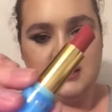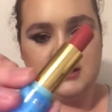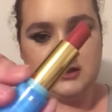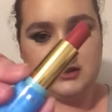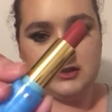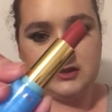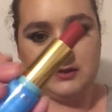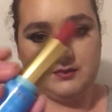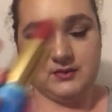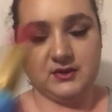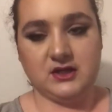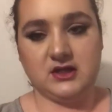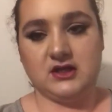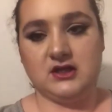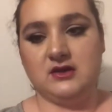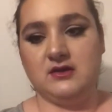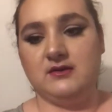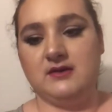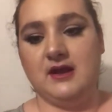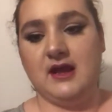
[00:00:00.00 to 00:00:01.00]
It's super
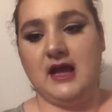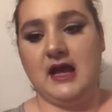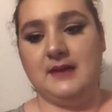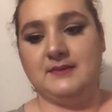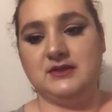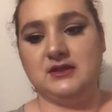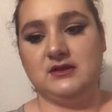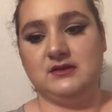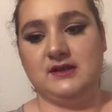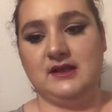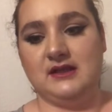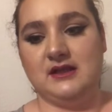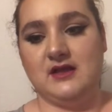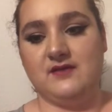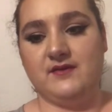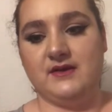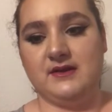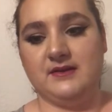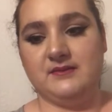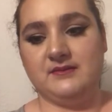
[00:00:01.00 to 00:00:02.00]
cute. Absolutely
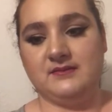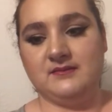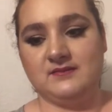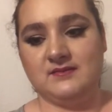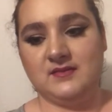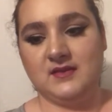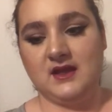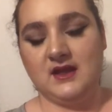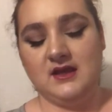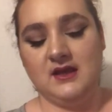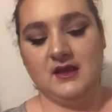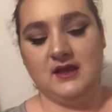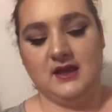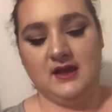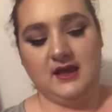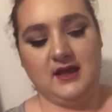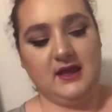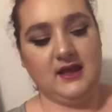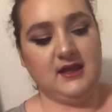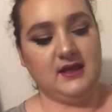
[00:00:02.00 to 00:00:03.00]
love it.
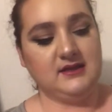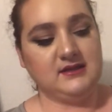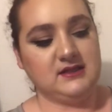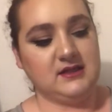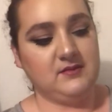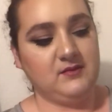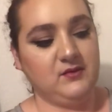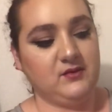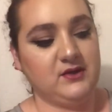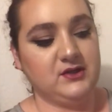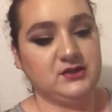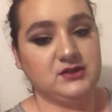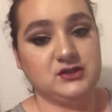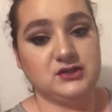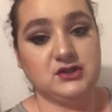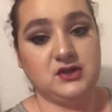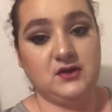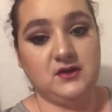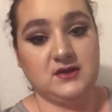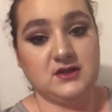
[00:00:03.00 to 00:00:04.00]
And I'm going to
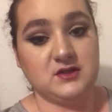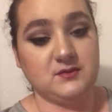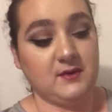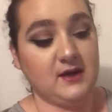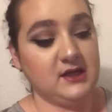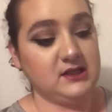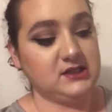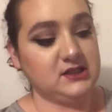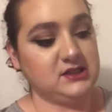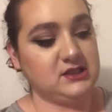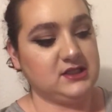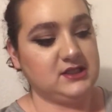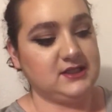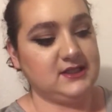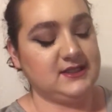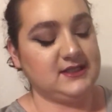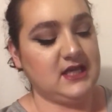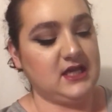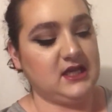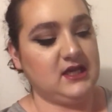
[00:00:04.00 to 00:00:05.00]
show you the swatch in
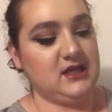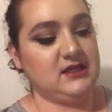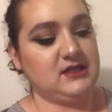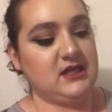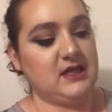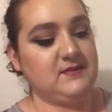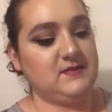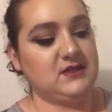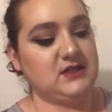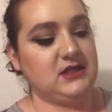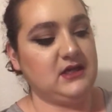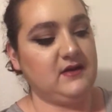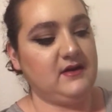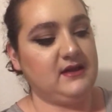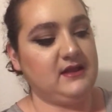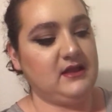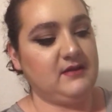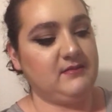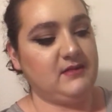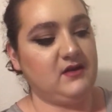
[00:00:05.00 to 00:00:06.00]
just a second. I'm
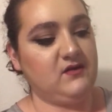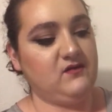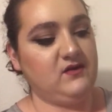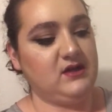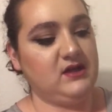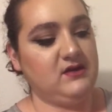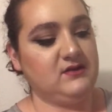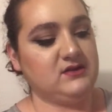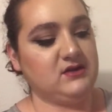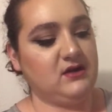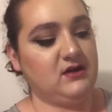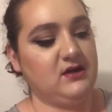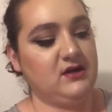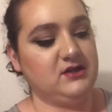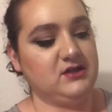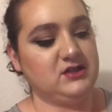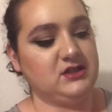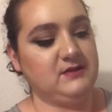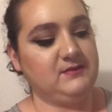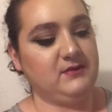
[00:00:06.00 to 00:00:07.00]
sorry that my videos
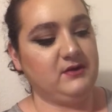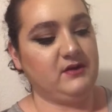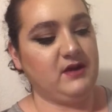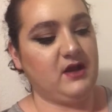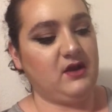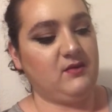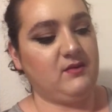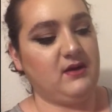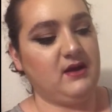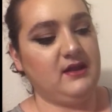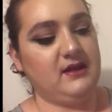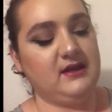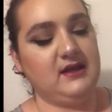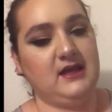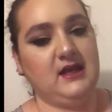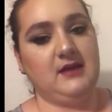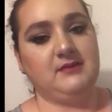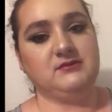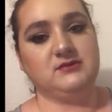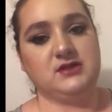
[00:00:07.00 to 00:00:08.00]
aren't super great
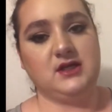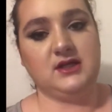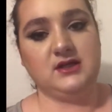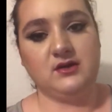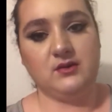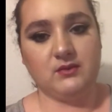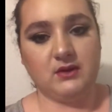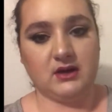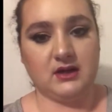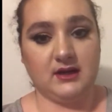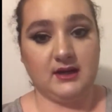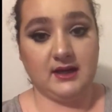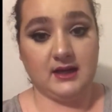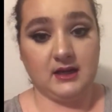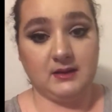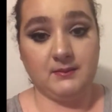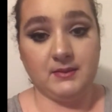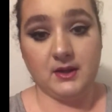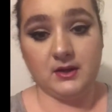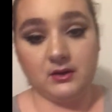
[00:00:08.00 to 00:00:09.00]
quality. I'm trying to work on
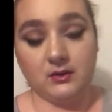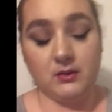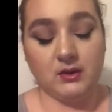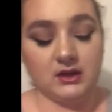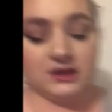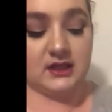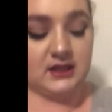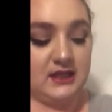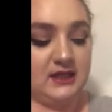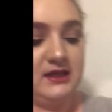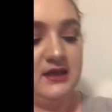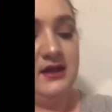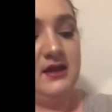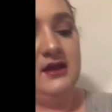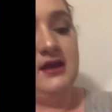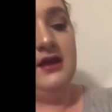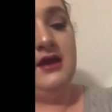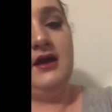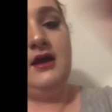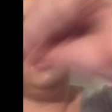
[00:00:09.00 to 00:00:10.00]
getting better quality.
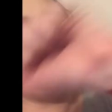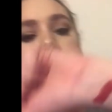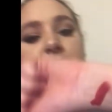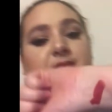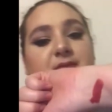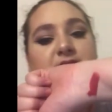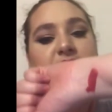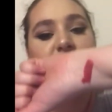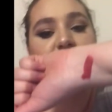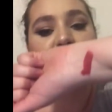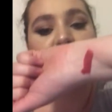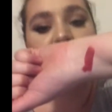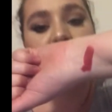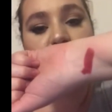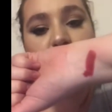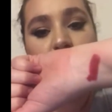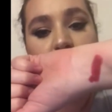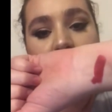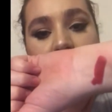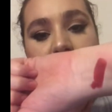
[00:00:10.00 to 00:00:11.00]
This is the
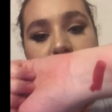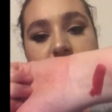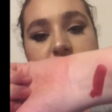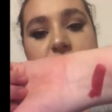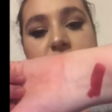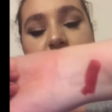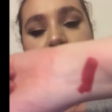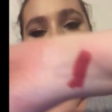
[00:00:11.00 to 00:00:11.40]
swatch.